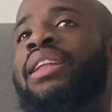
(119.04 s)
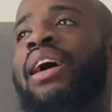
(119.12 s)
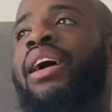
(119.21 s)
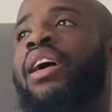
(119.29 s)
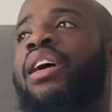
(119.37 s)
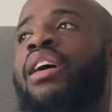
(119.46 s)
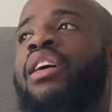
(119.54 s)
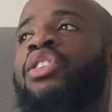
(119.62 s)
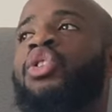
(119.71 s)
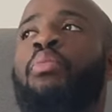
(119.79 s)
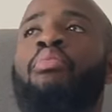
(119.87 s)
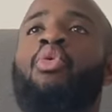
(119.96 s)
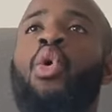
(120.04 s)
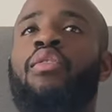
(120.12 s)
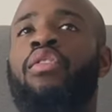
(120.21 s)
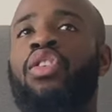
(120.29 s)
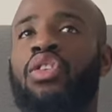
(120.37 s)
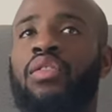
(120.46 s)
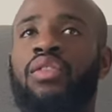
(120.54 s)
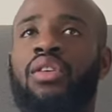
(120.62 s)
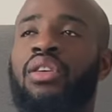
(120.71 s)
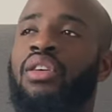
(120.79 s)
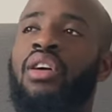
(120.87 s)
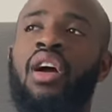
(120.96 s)
like supportive of each other.
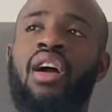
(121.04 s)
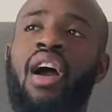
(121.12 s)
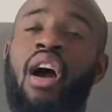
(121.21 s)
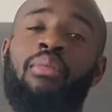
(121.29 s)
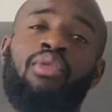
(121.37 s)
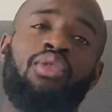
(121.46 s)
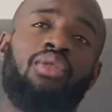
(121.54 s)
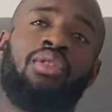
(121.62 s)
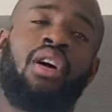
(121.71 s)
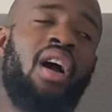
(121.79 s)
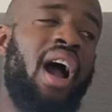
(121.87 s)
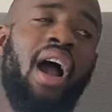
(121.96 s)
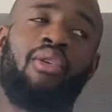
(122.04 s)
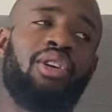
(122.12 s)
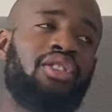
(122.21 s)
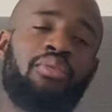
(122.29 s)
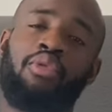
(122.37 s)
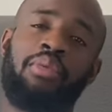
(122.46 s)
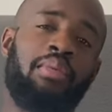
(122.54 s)
I'll be real. I don't really support